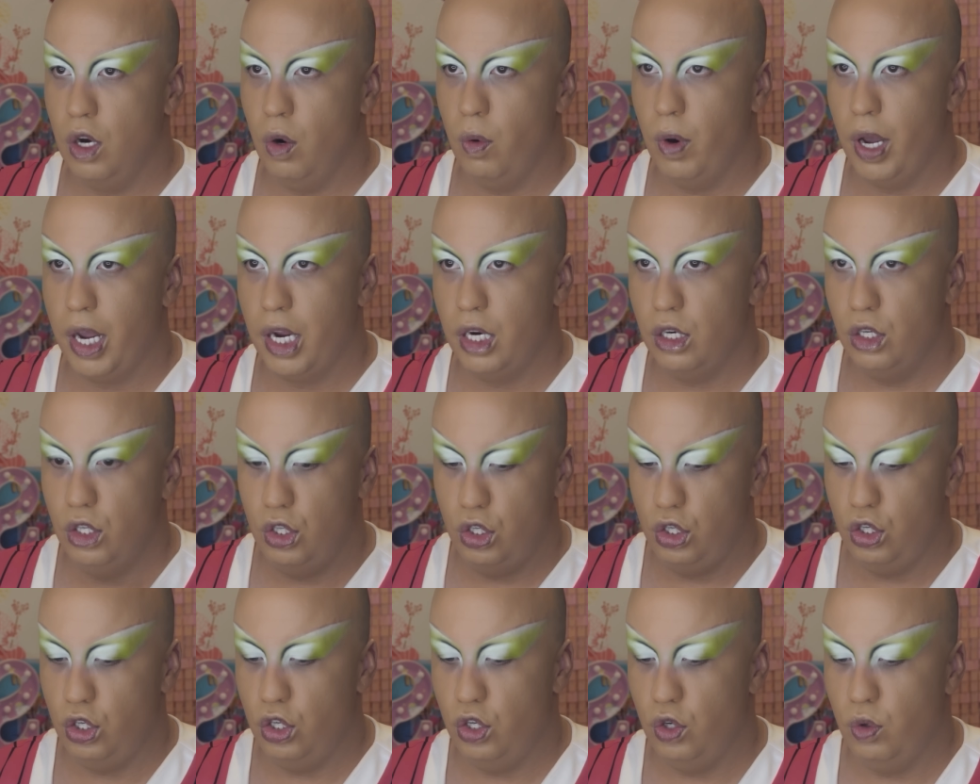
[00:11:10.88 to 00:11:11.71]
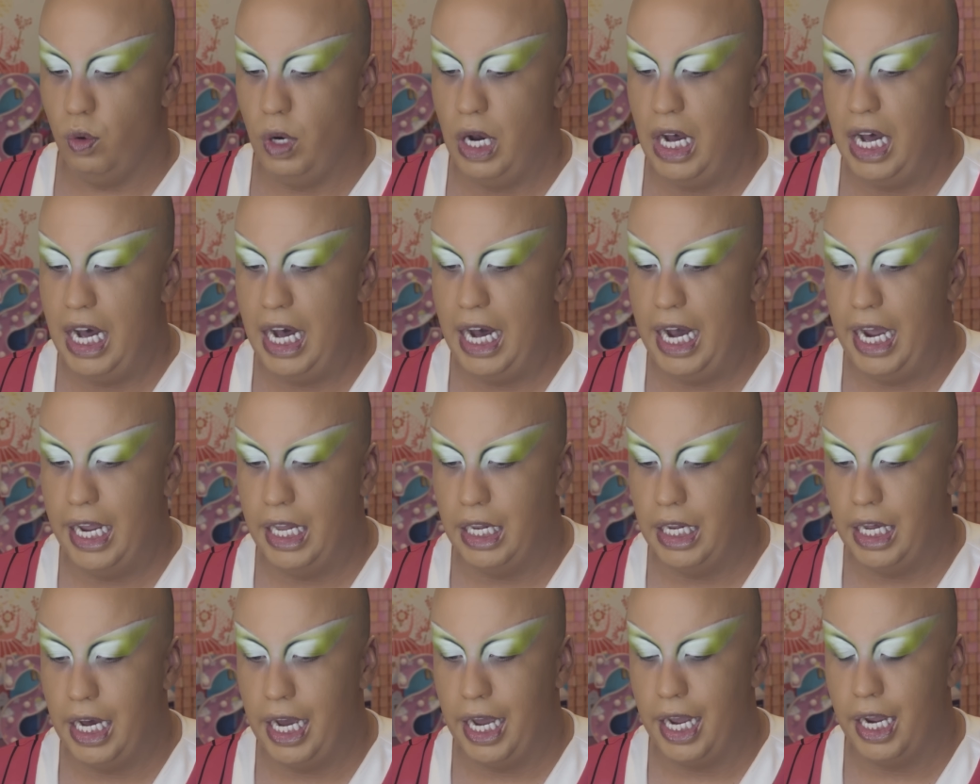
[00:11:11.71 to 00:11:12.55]
going to
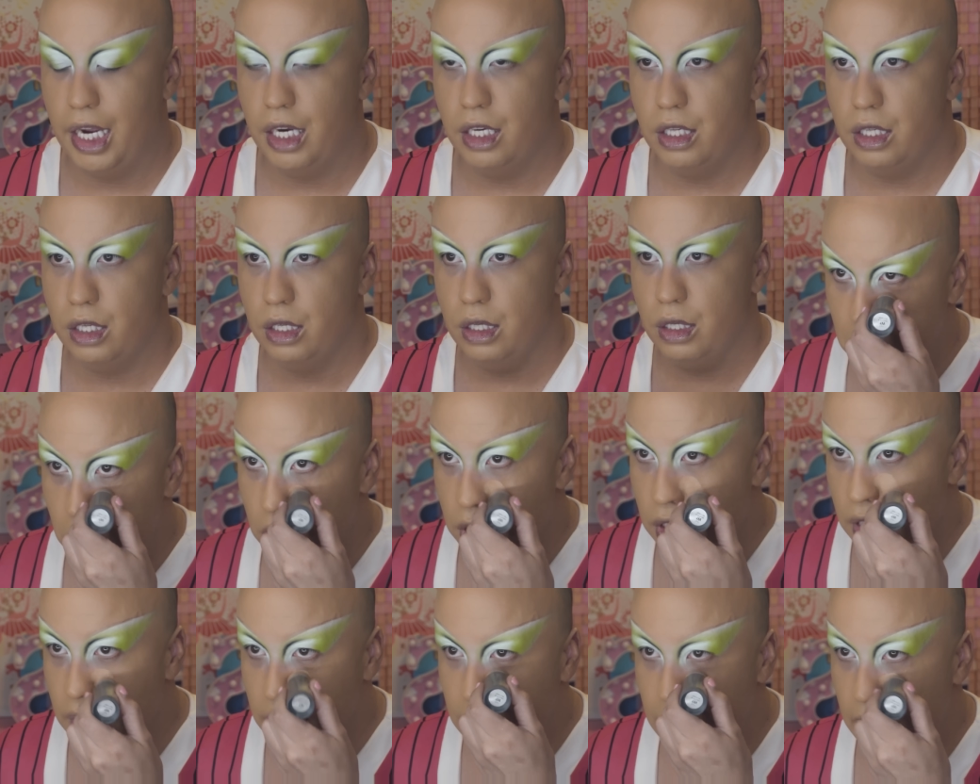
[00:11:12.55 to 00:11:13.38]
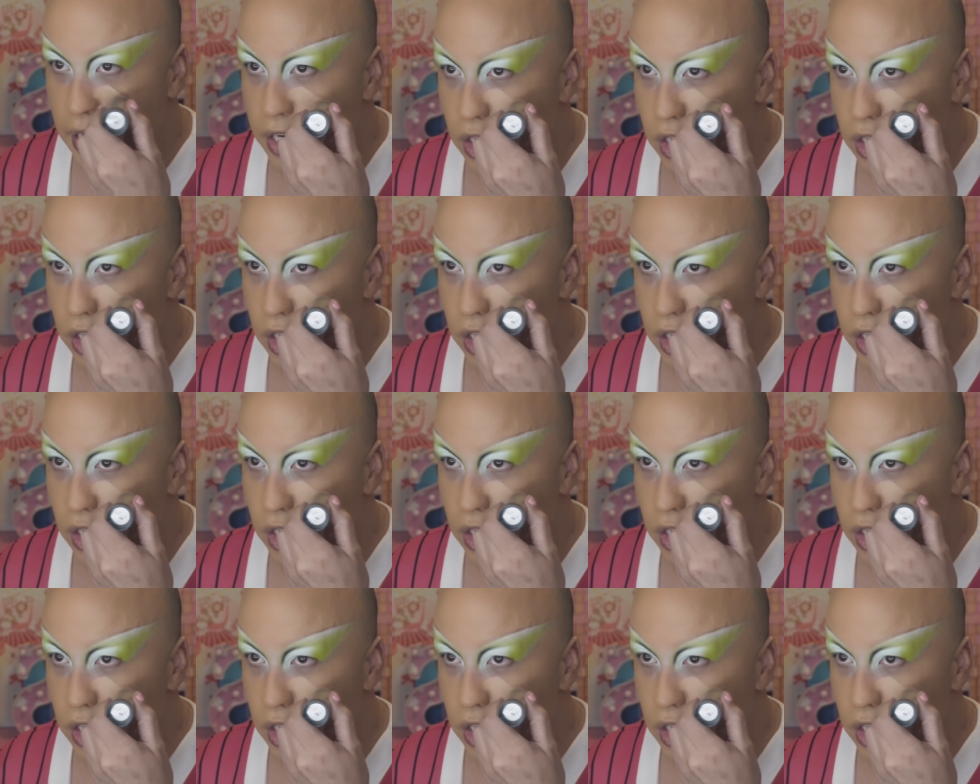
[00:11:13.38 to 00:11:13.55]
highlight, just because I